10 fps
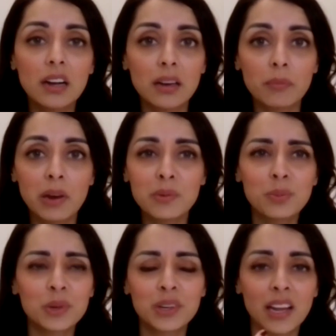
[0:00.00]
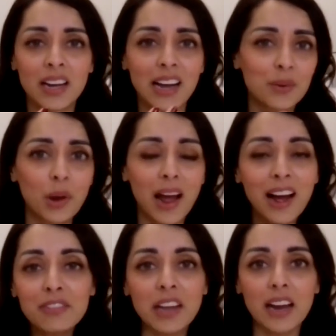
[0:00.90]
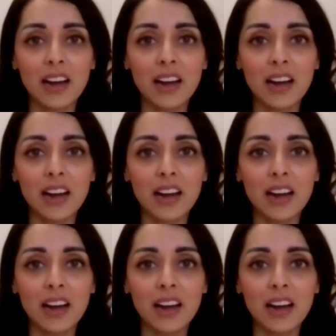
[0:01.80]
And many people are like, I don't have that.